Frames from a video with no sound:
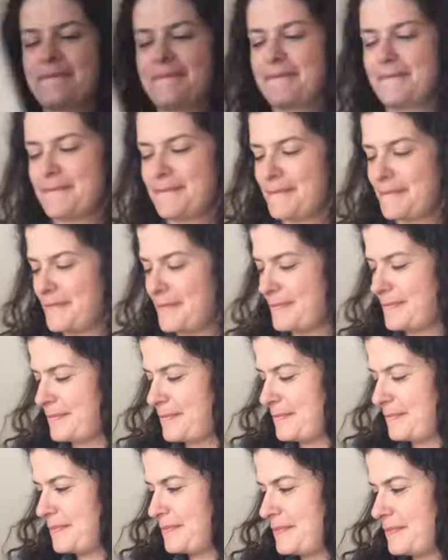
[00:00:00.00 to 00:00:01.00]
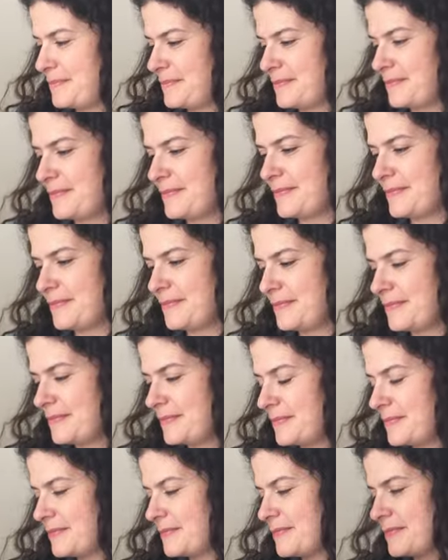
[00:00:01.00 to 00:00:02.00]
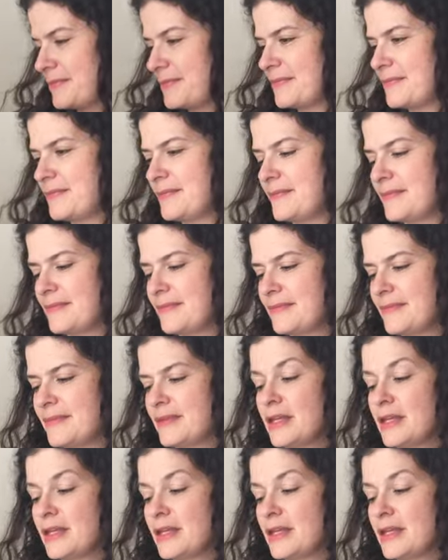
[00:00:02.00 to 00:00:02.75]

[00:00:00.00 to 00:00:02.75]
(silence)